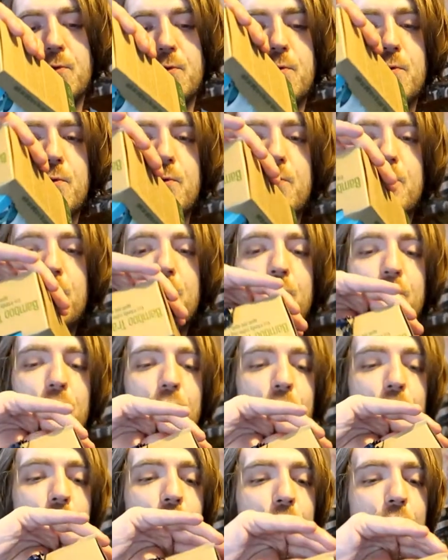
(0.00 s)

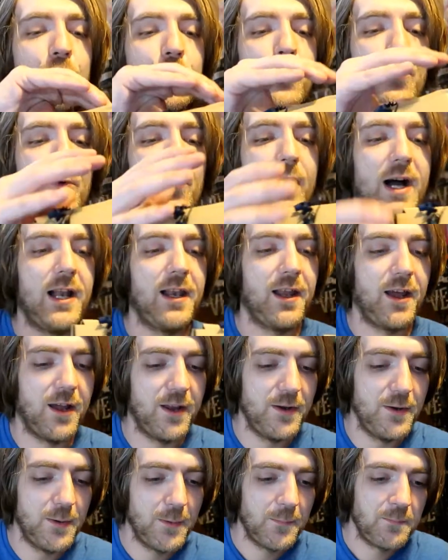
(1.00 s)
Ooh,
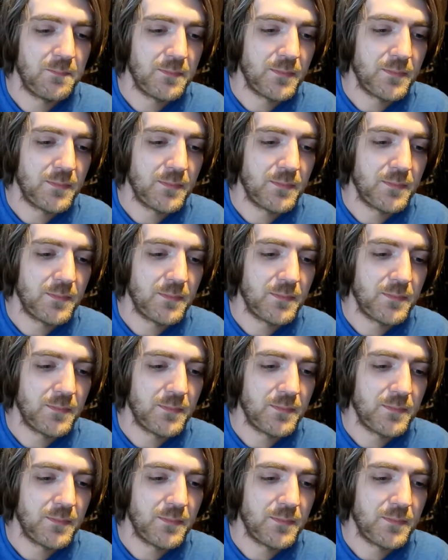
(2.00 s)
hello.